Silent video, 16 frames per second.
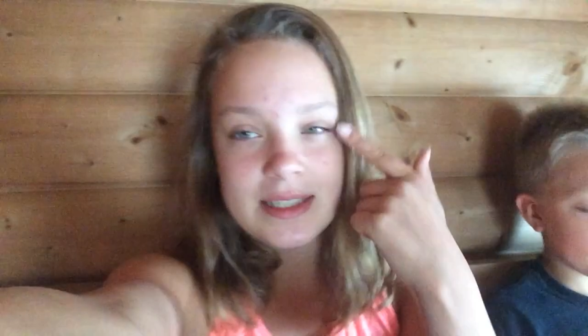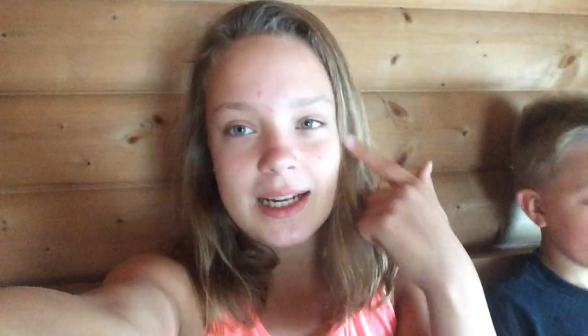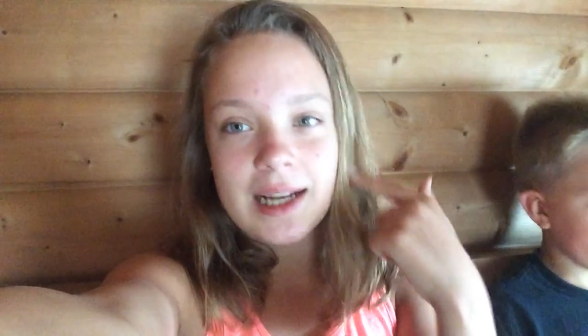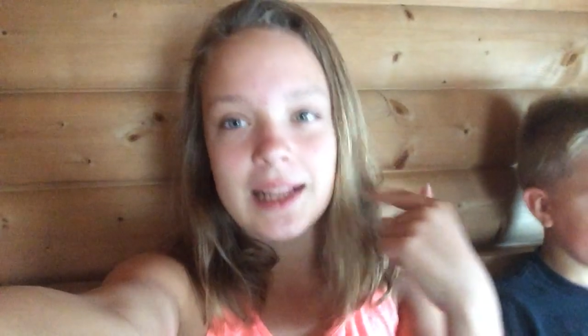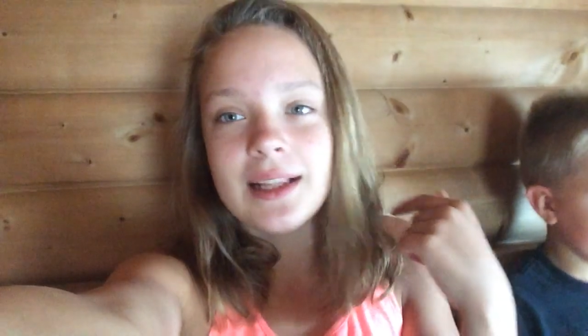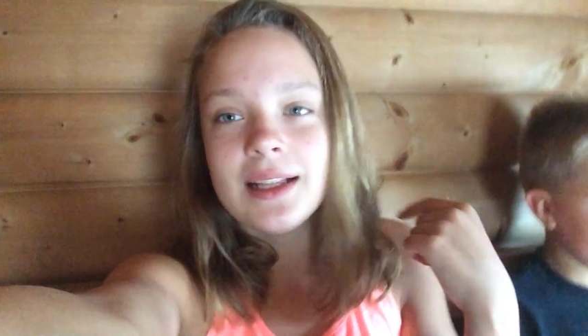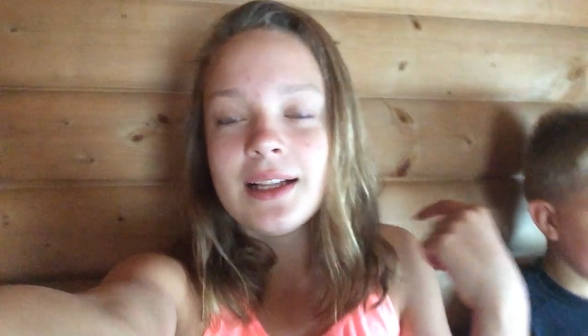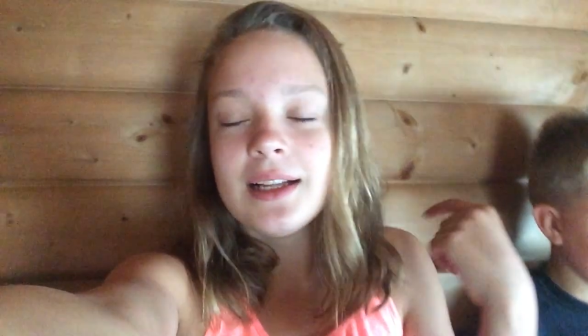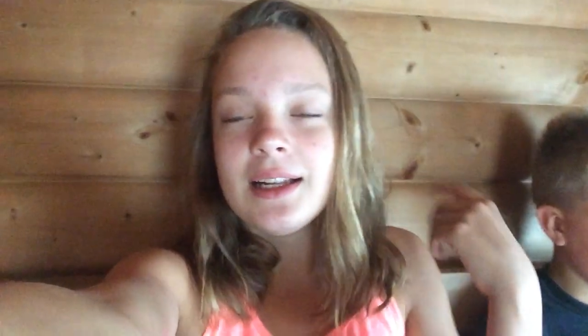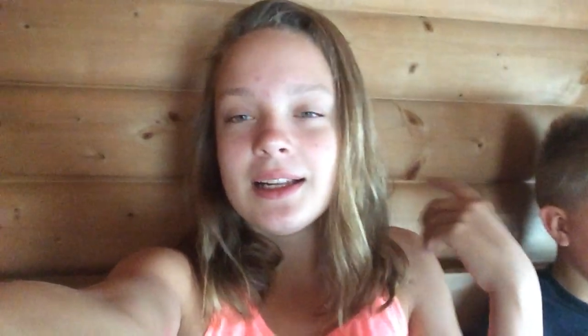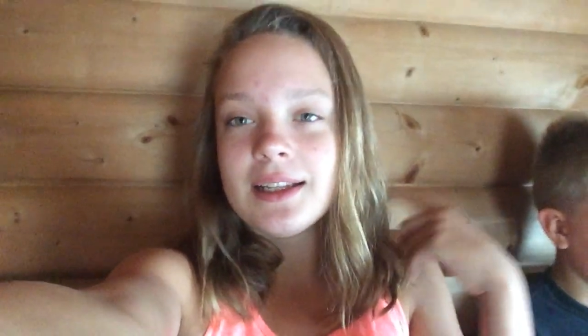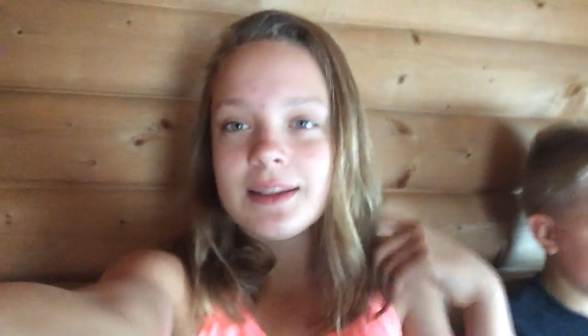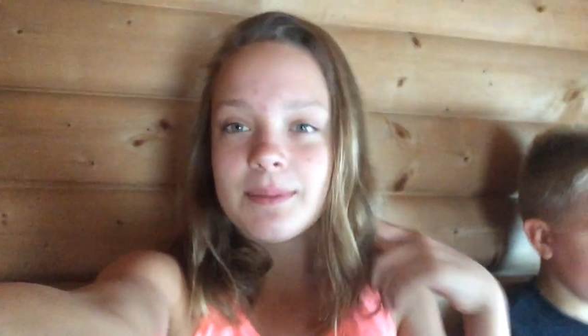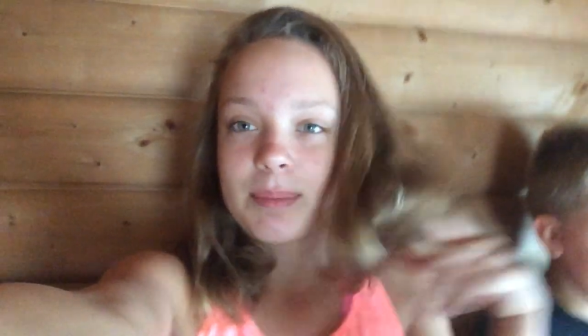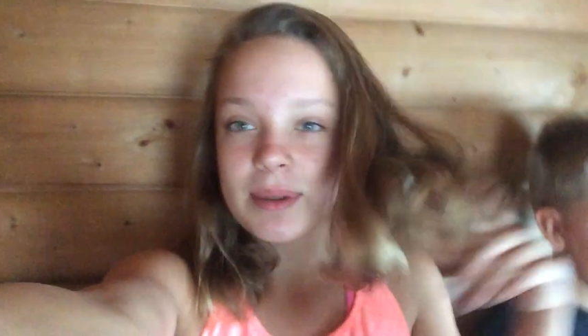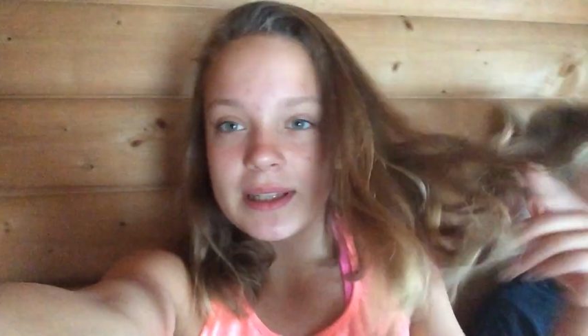sad,
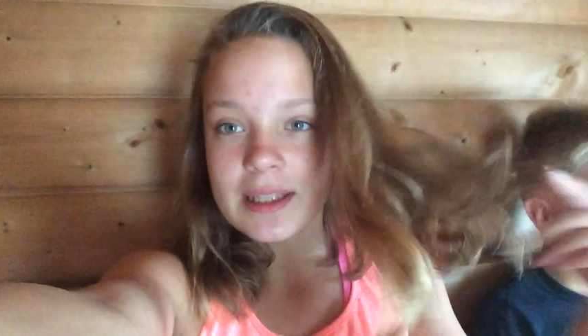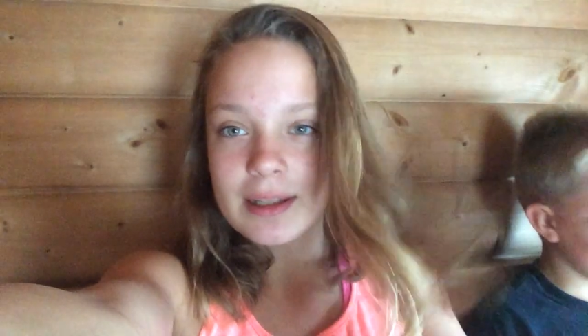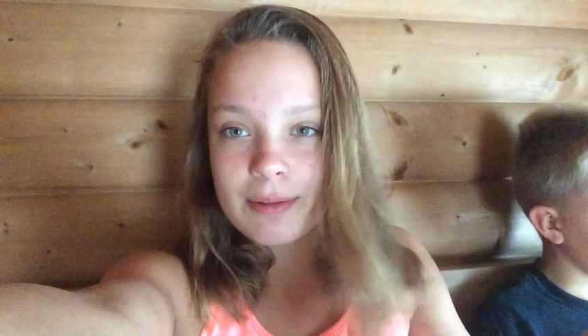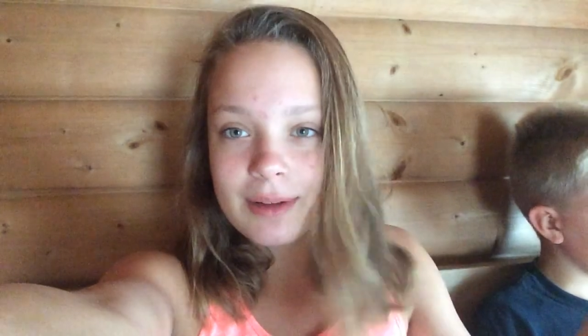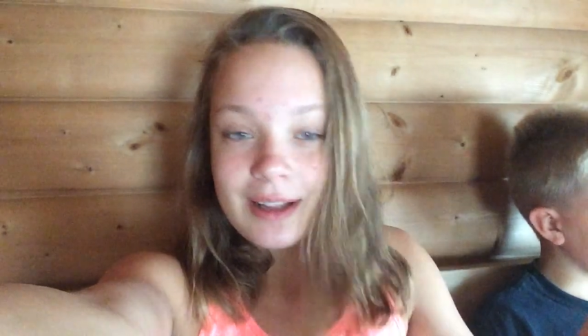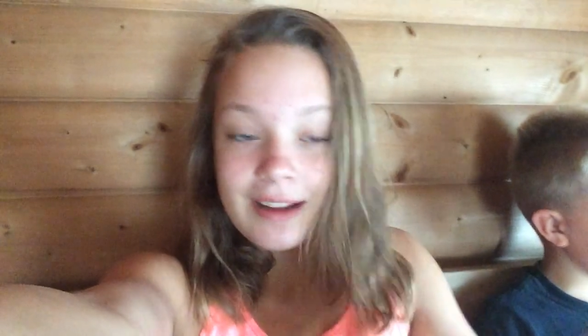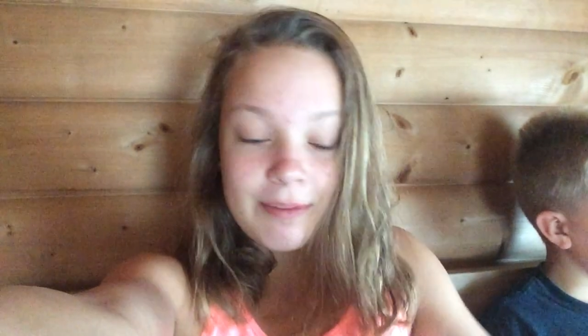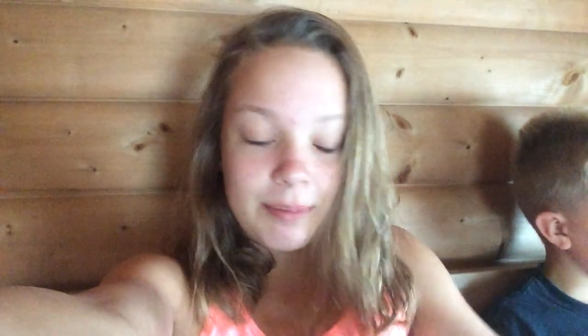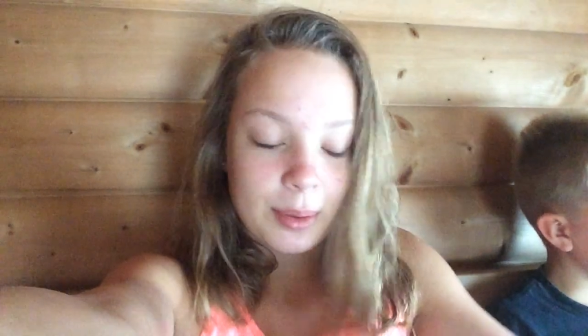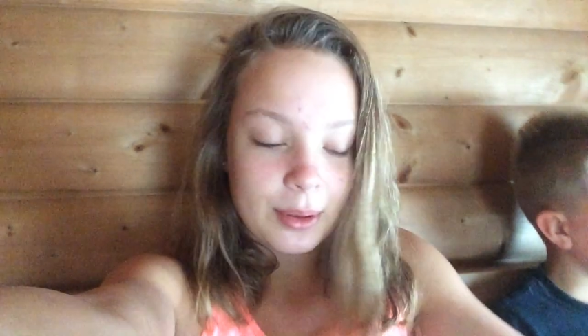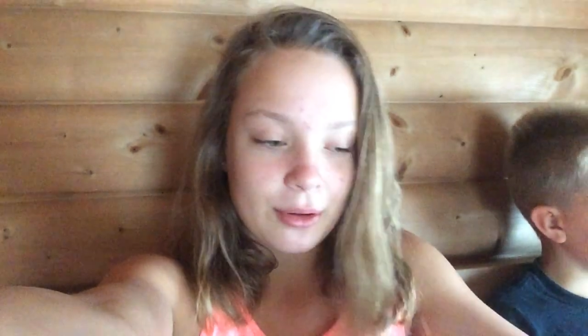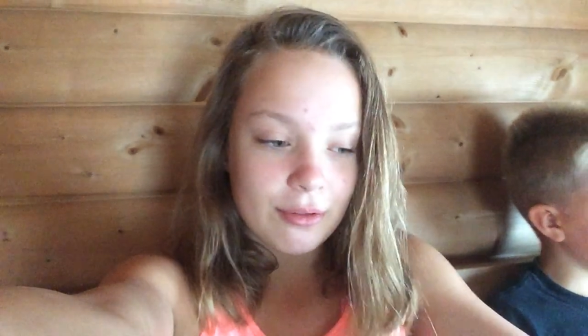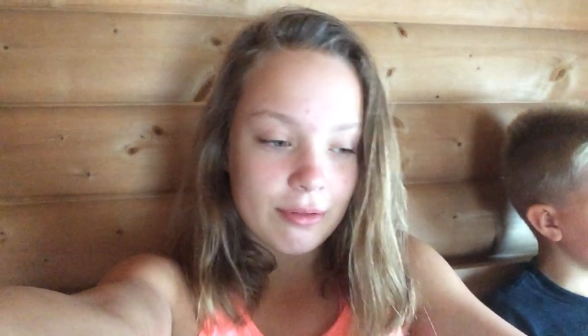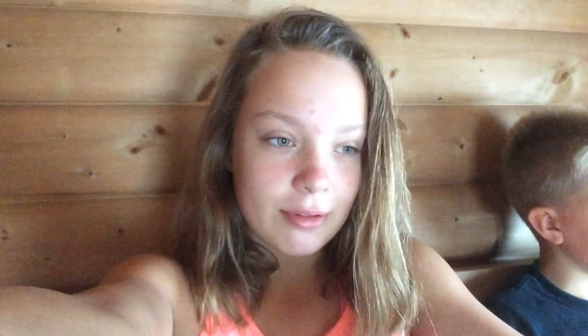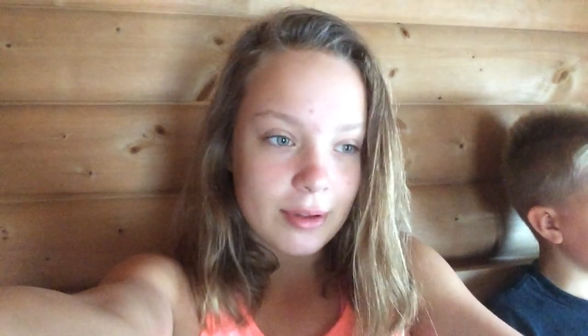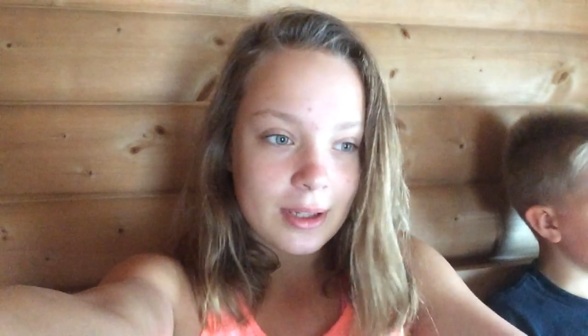but then I would have
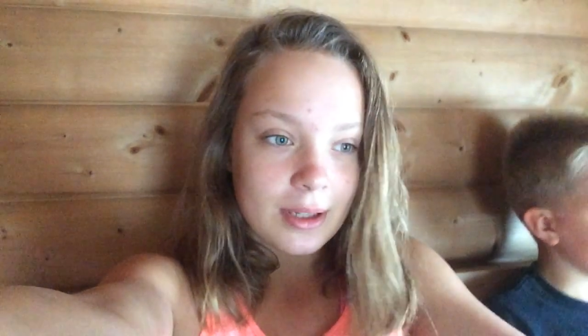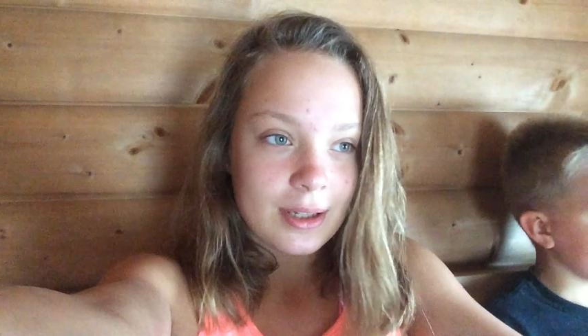proof.